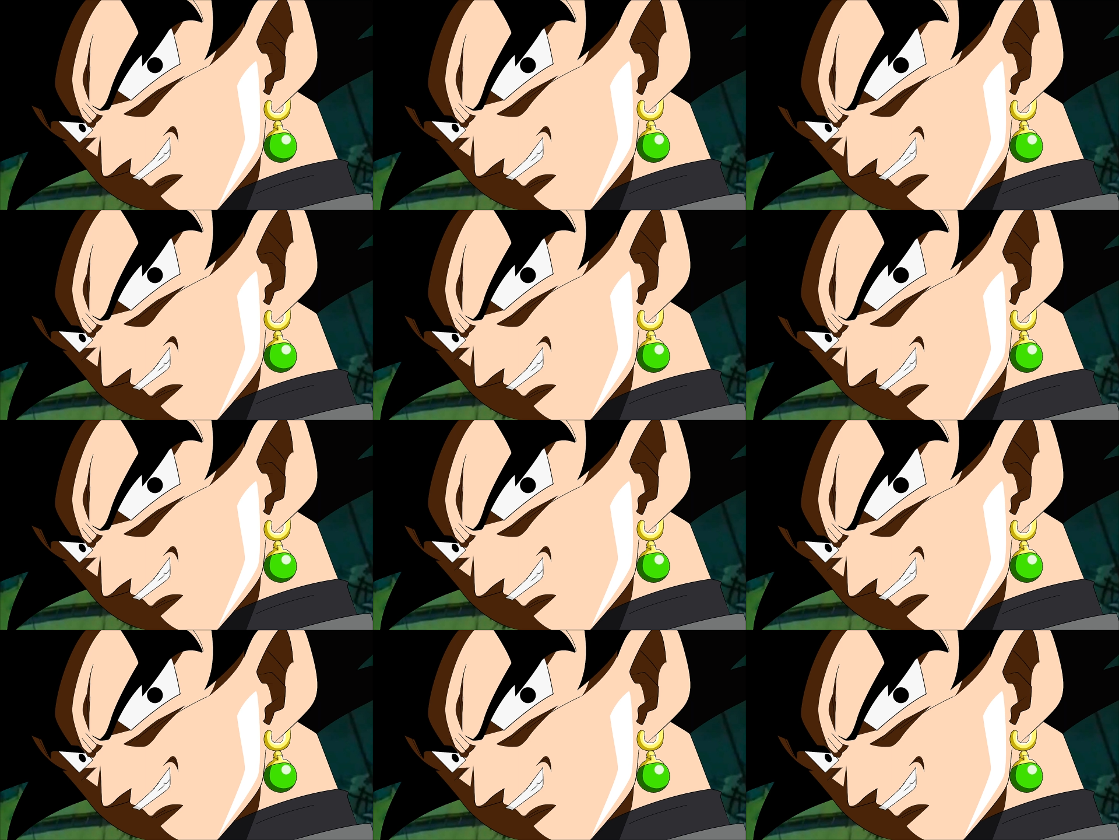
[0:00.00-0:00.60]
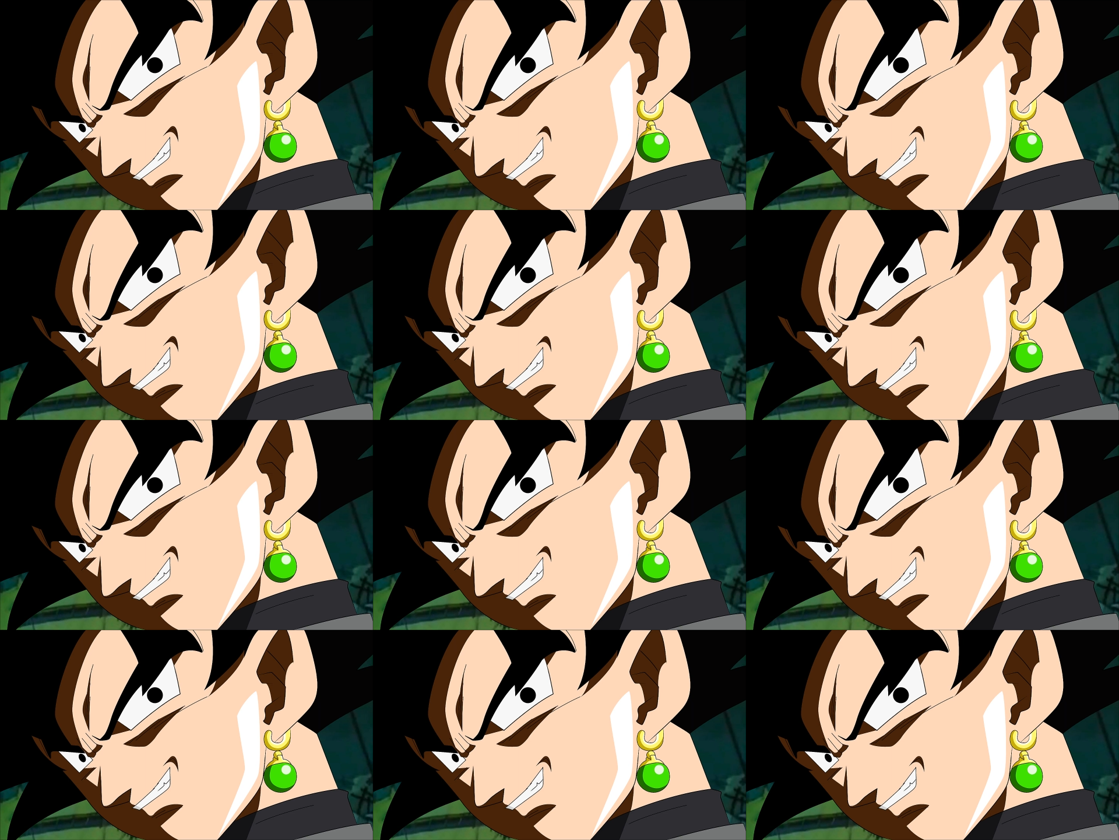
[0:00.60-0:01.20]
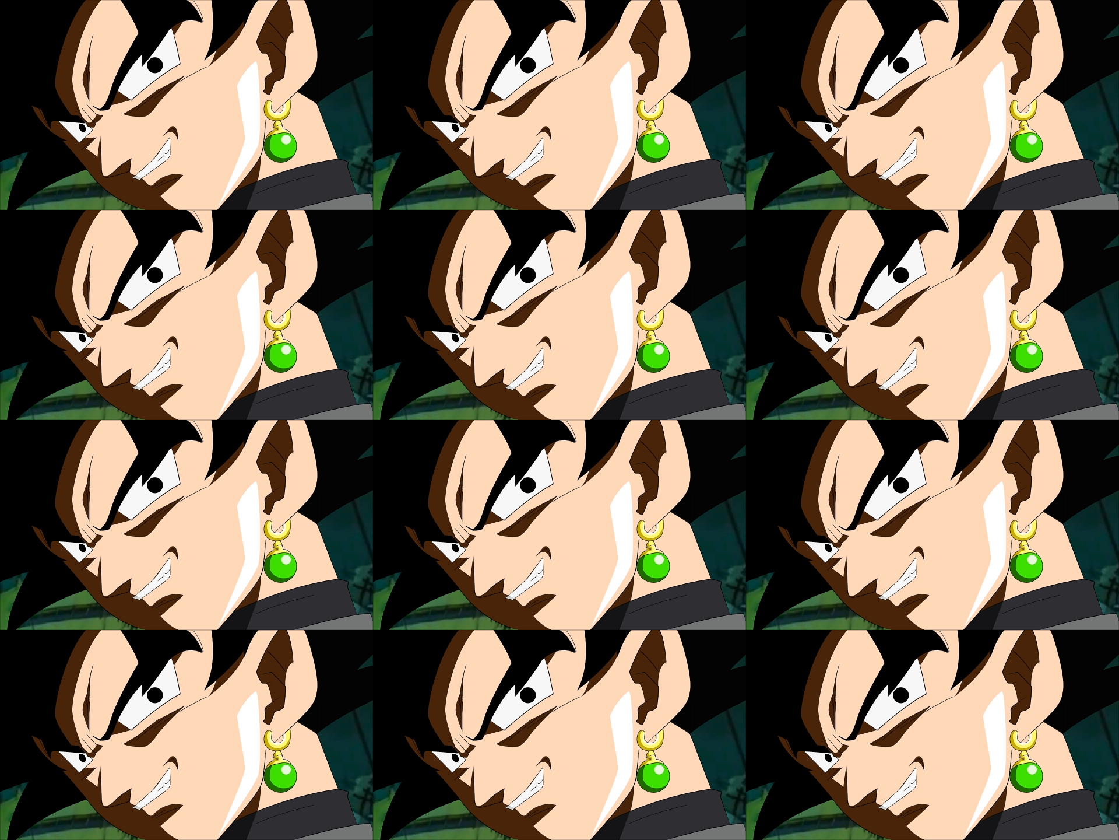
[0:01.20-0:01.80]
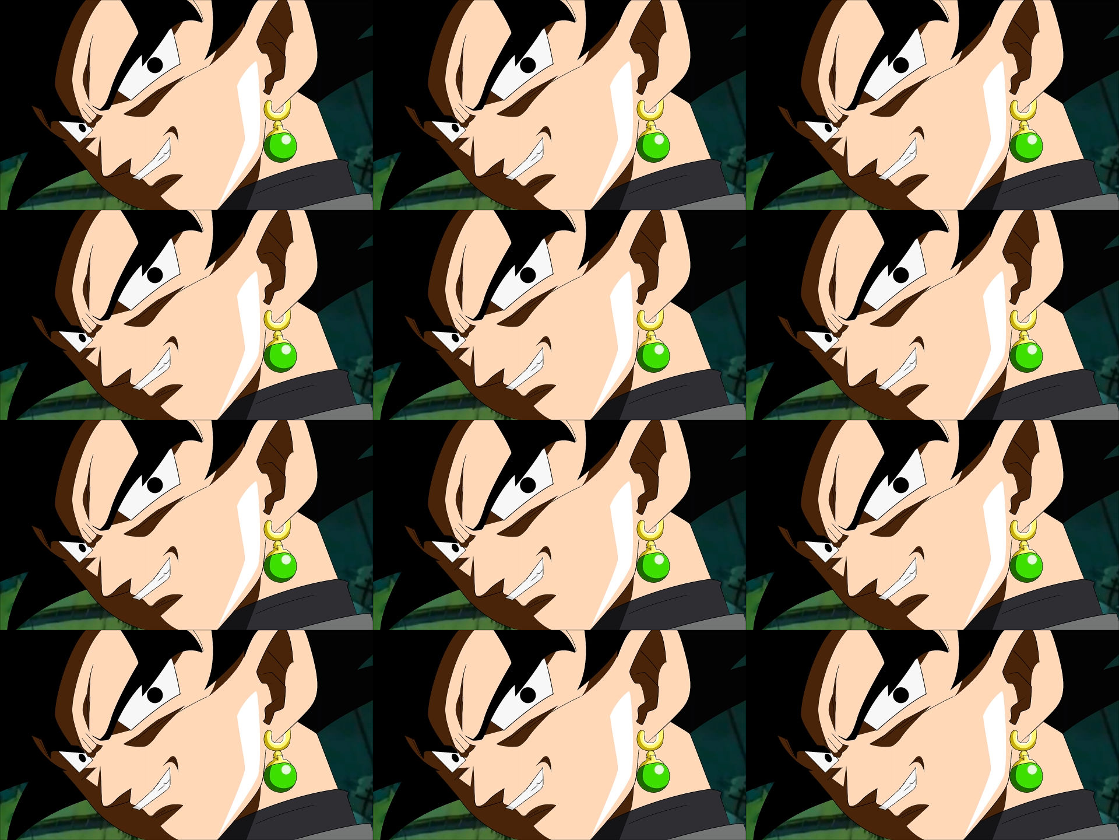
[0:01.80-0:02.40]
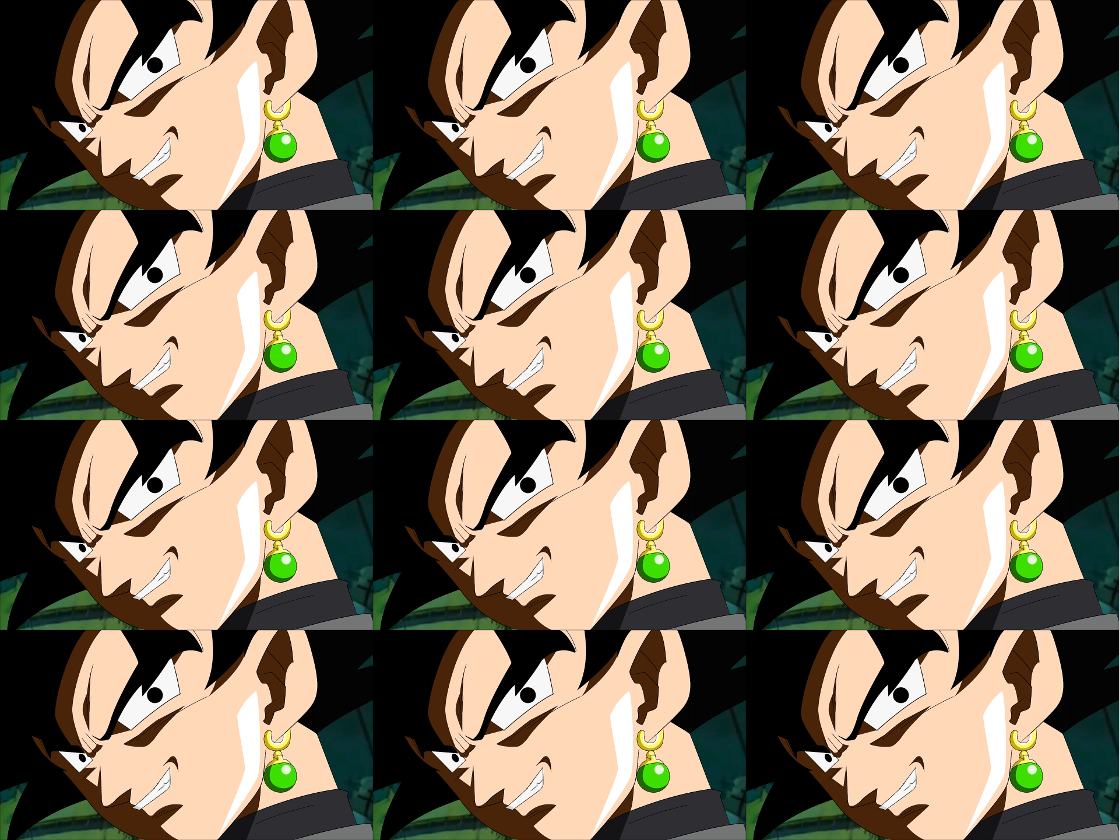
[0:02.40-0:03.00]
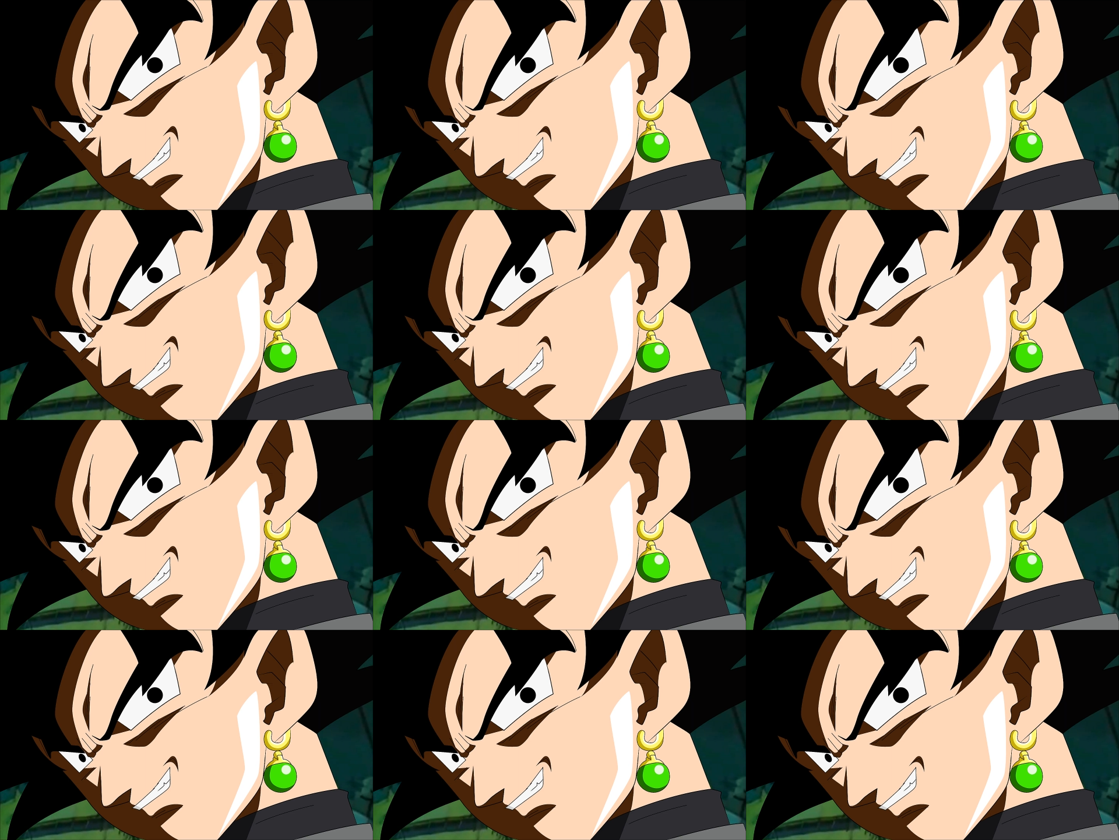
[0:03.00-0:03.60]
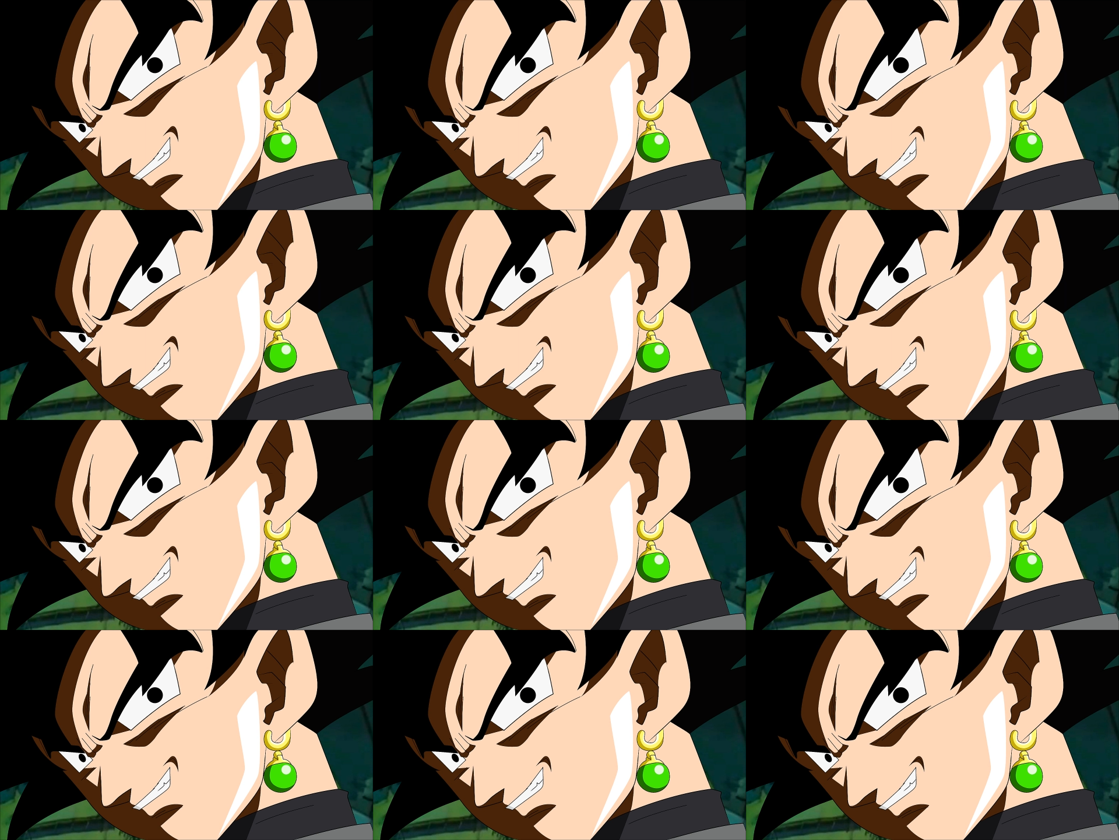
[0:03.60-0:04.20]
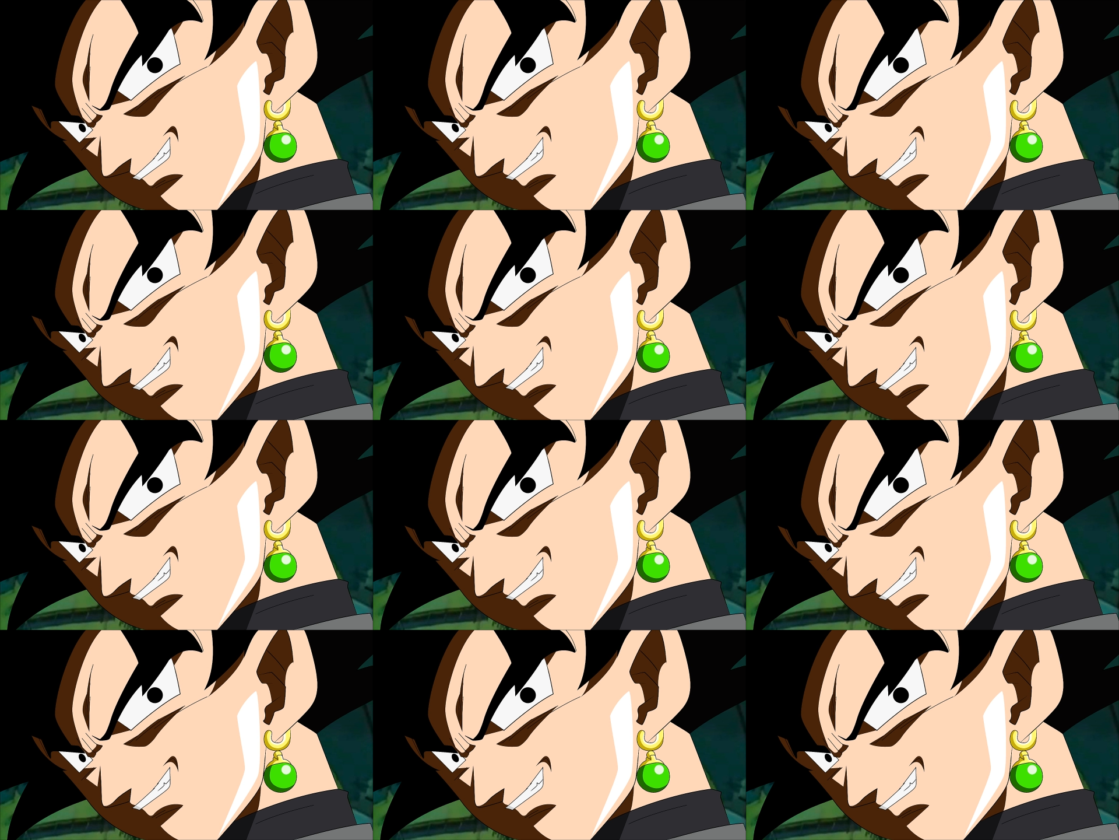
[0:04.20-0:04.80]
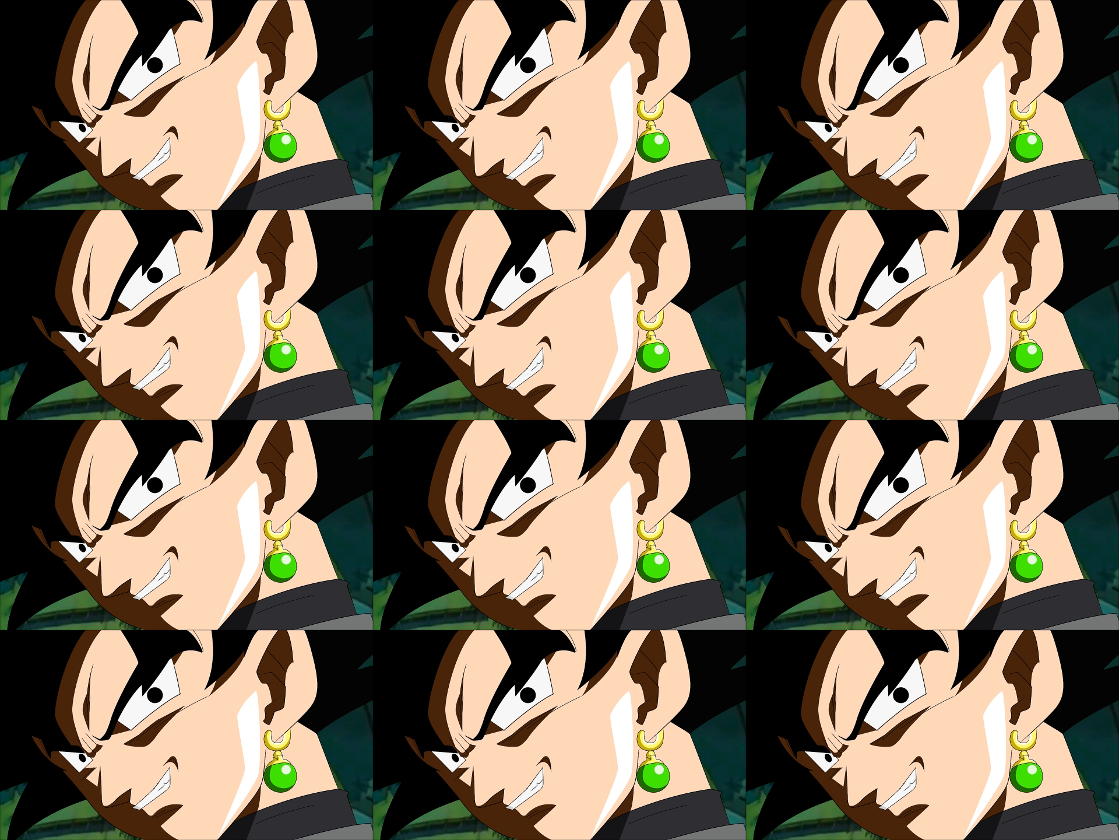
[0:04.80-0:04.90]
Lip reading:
Nobody's mouth can be seen.